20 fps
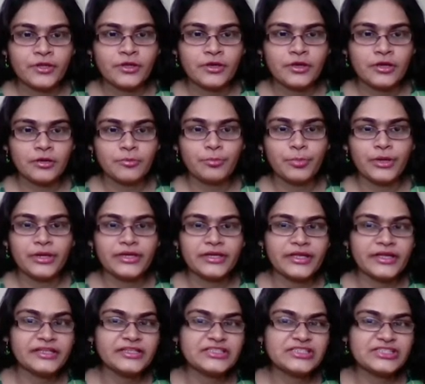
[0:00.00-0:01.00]
but
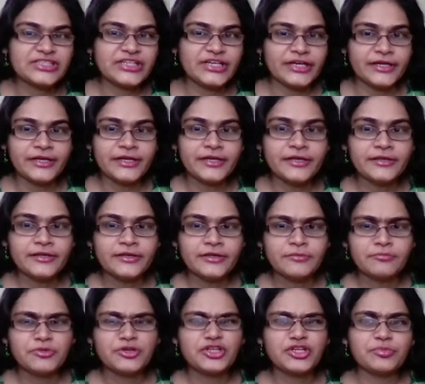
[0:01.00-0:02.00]
instead
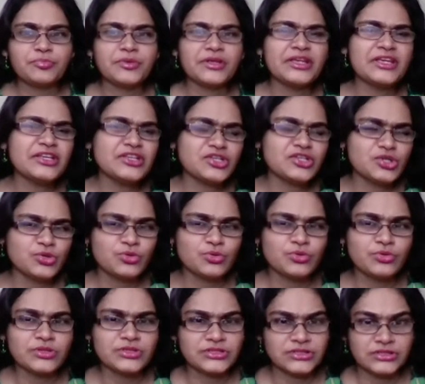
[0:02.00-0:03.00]
bishop e2
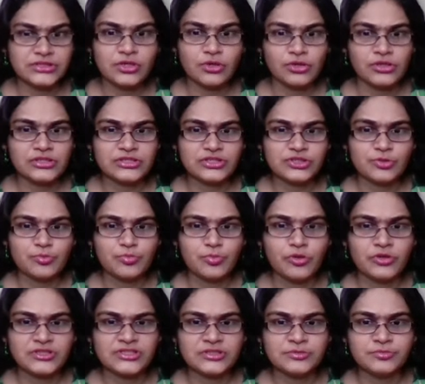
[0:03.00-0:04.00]
is also
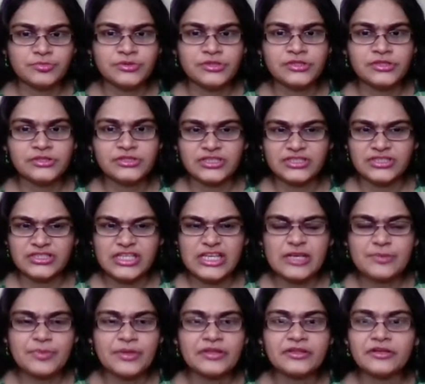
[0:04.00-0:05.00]
possible, just
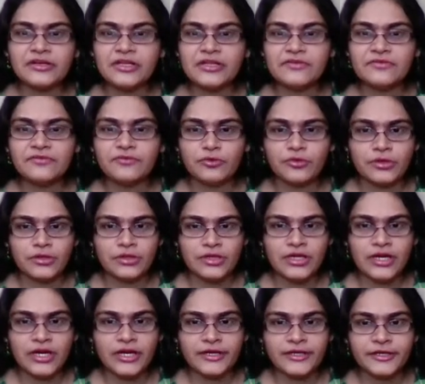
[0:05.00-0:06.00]
keeping the d4
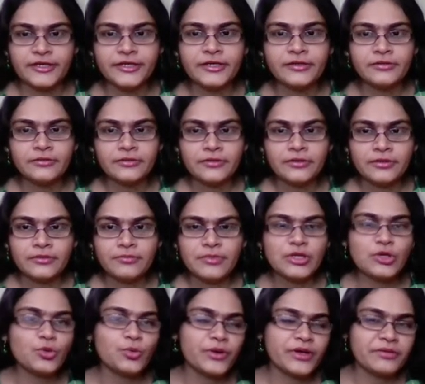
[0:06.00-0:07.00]
guarded.
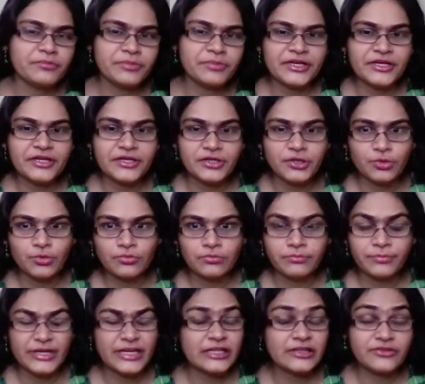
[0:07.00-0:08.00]
Meenu went
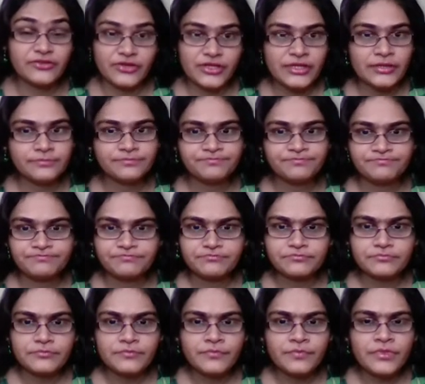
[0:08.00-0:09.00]
bd3,
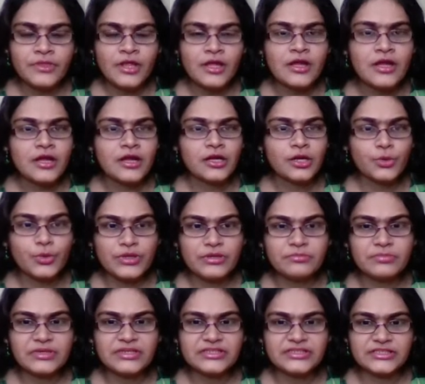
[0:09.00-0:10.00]
queen
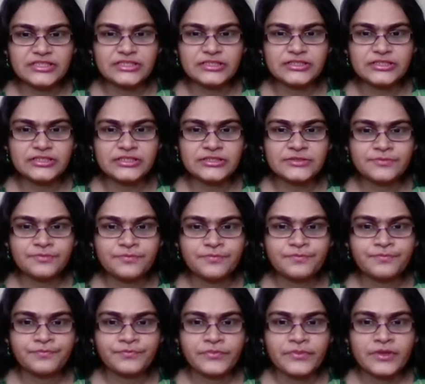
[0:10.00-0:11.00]
b6,
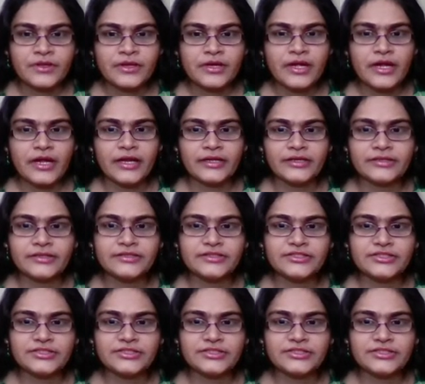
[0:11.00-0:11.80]
and